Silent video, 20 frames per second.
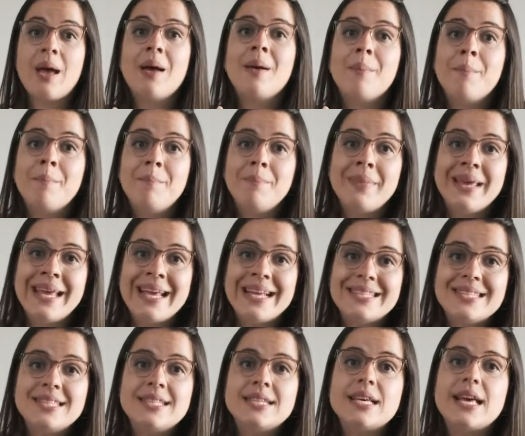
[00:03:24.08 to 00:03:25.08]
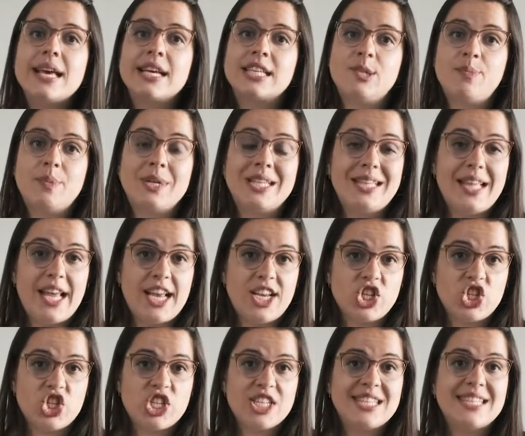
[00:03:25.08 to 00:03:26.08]
Meet the
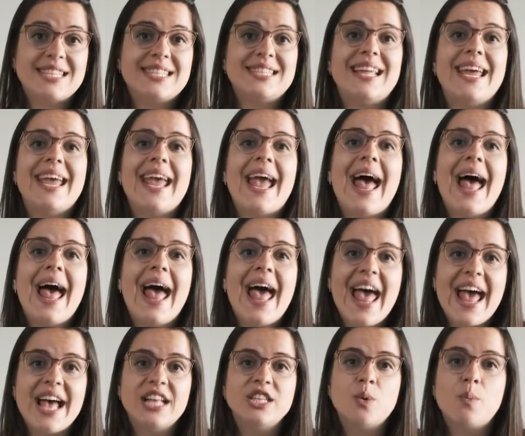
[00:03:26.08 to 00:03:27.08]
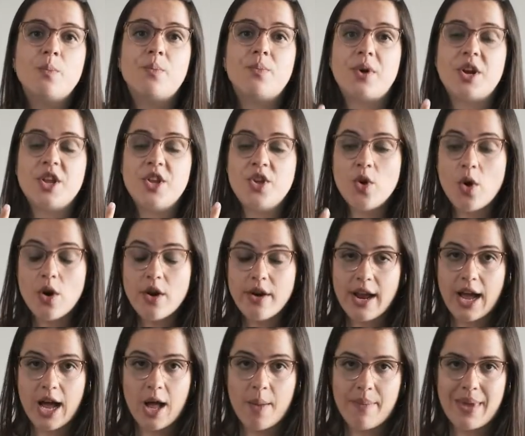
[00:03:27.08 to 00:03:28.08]
expectations they had prior
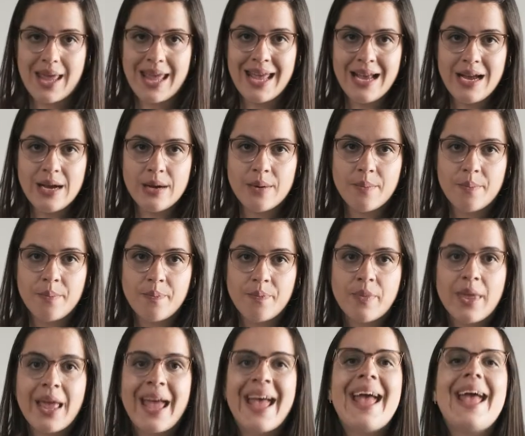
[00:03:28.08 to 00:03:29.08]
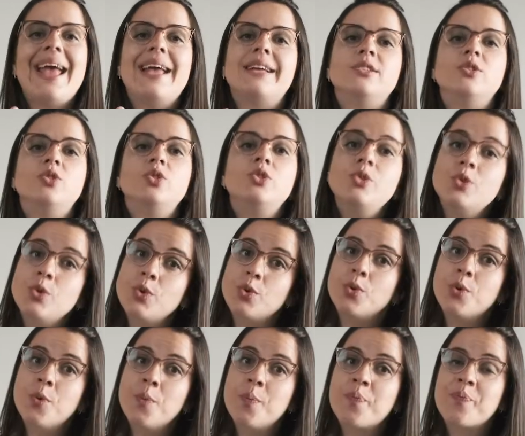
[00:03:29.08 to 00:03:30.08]
coming, and
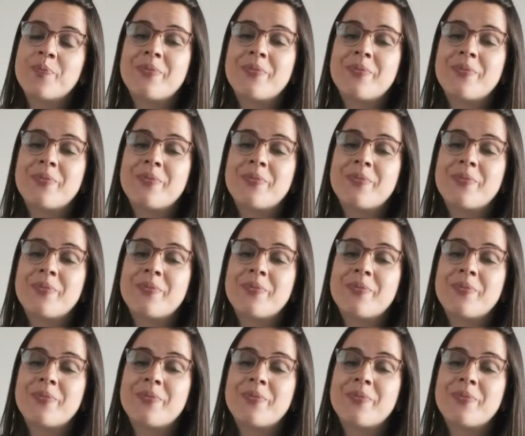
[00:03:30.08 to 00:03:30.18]
2.